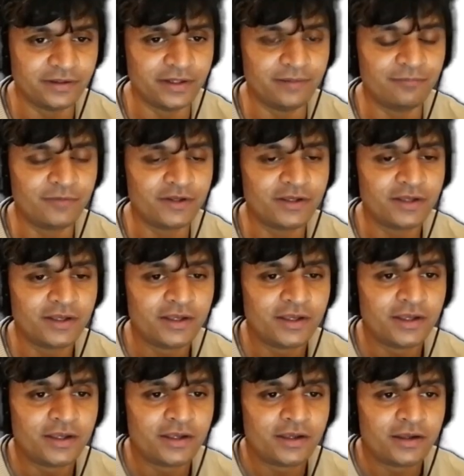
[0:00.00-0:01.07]
Okay,
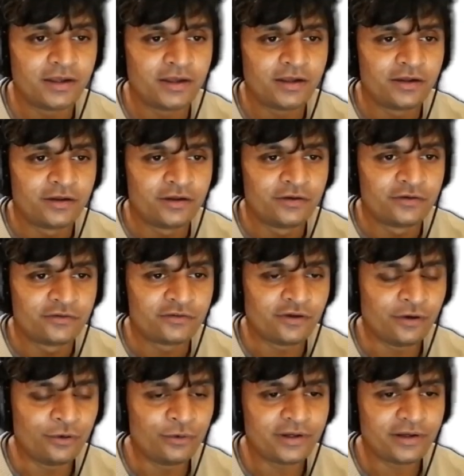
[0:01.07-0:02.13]

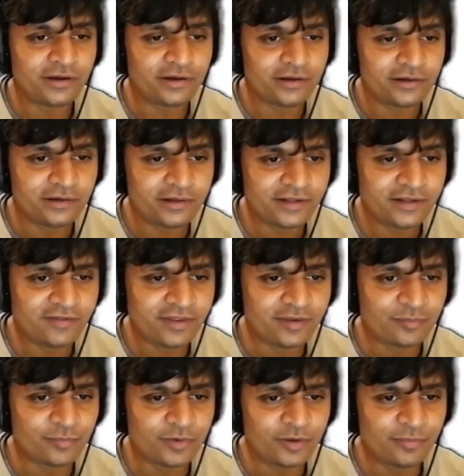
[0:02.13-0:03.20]
so let's say
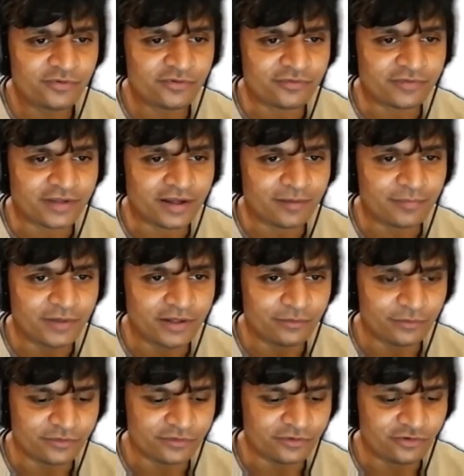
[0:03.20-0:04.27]
the purpose of the
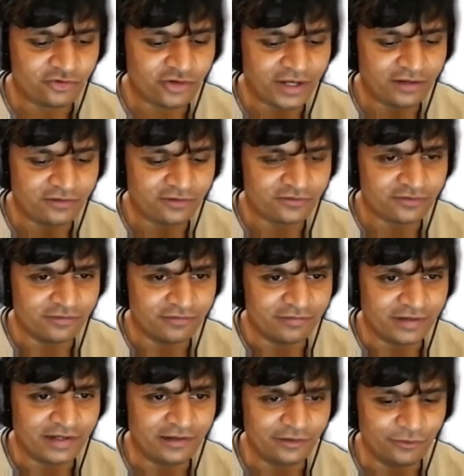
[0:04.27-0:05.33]
updater was to change the
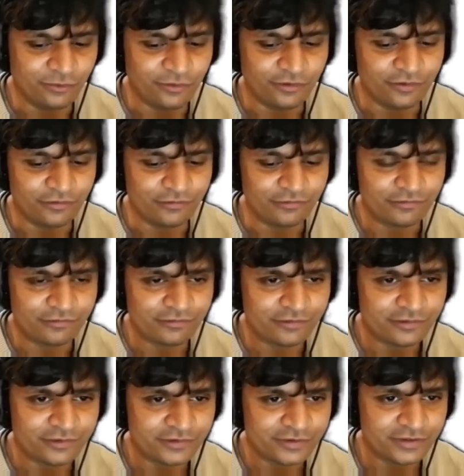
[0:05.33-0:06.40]
value of
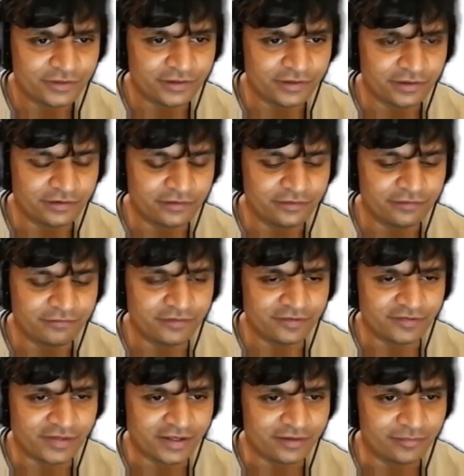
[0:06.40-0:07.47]
the
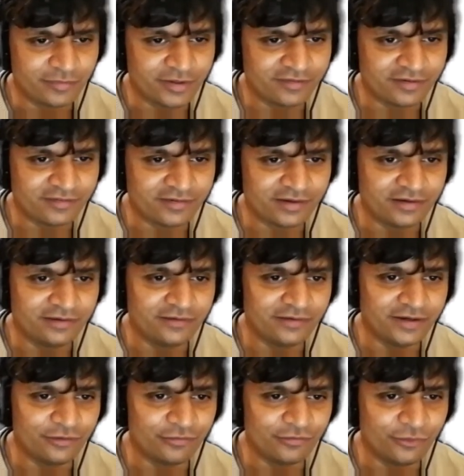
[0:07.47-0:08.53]
first item. Let's say I said
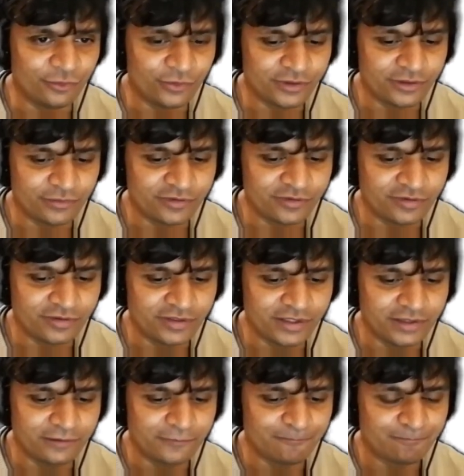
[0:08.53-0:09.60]
array of naught equals to
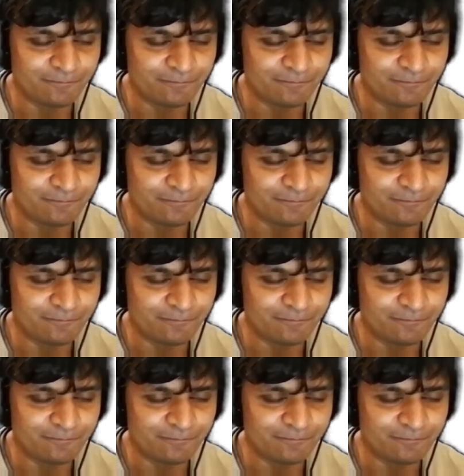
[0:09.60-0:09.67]
10.